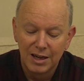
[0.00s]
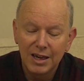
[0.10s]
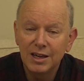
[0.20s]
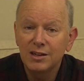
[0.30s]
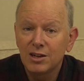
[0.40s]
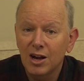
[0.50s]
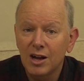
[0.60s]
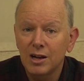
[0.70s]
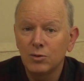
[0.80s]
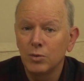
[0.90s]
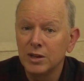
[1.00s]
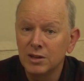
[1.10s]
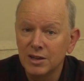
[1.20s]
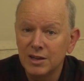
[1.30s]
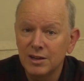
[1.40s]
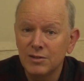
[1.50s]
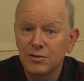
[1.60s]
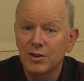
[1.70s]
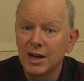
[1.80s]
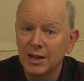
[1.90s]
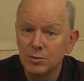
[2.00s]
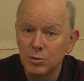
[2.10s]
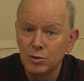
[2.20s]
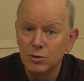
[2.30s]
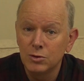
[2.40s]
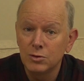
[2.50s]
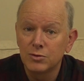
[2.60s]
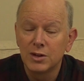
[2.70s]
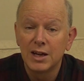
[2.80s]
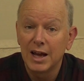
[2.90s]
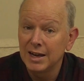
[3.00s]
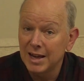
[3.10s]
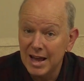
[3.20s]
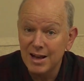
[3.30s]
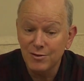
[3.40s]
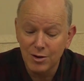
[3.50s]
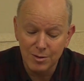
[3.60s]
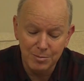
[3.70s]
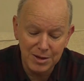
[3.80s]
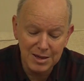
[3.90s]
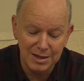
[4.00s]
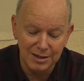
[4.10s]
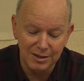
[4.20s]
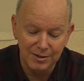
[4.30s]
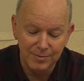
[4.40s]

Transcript: In God, we live and move and have our being.